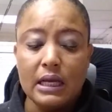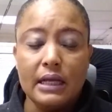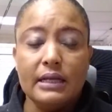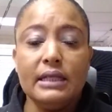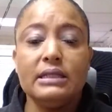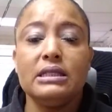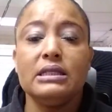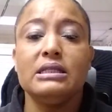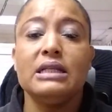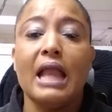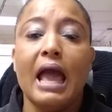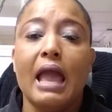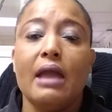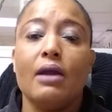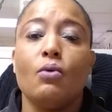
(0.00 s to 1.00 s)
This is
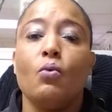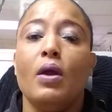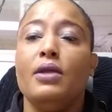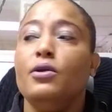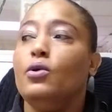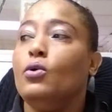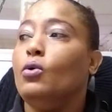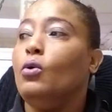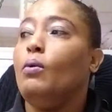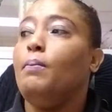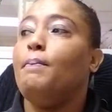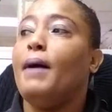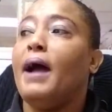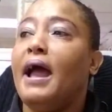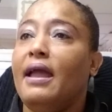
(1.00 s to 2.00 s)
like when
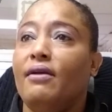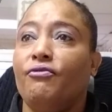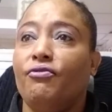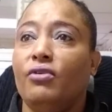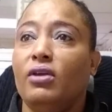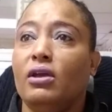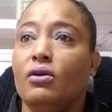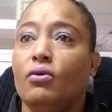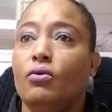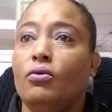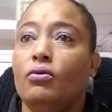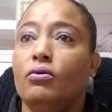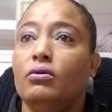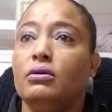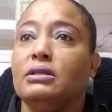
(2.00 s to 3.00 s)
you buy a
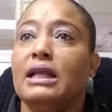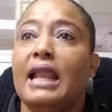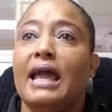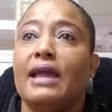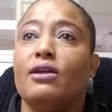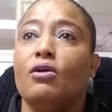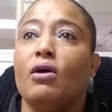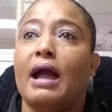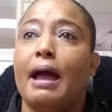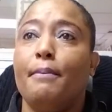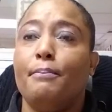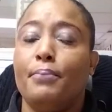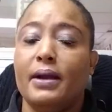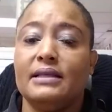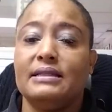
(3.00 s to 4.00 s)
vehicle, say like your car
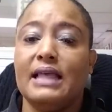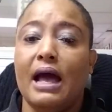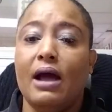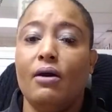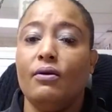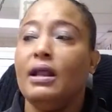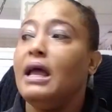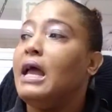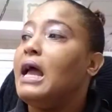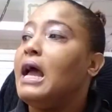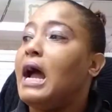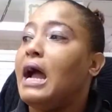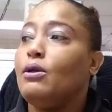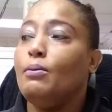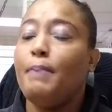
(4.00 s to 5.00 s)
breaks down
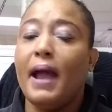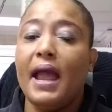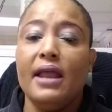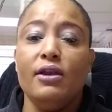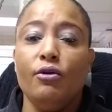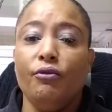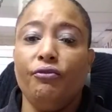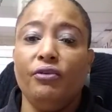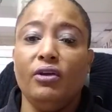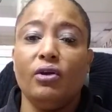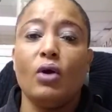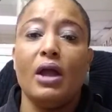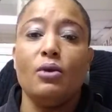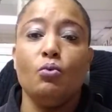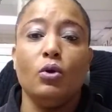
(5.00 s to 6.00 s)
and you buy a new
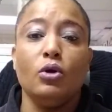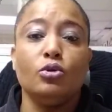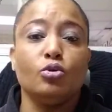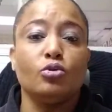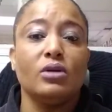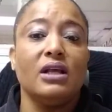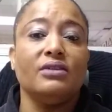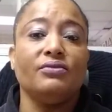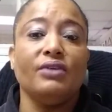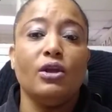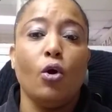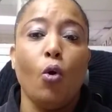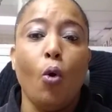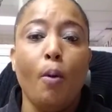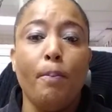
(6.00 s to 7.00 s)
vehicle and you want to transfer
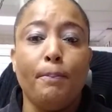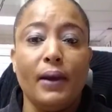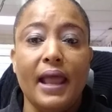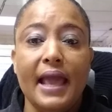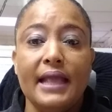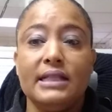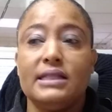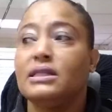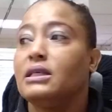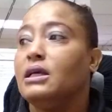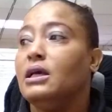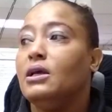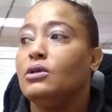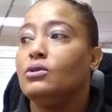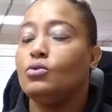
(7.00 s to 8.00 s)
your old plates
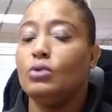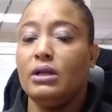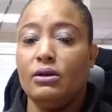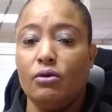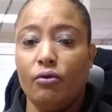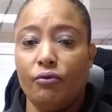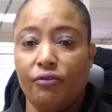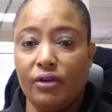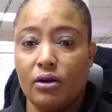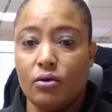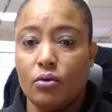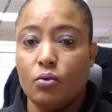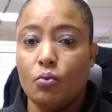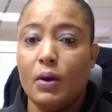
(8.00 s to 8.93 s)
to the new vehicle.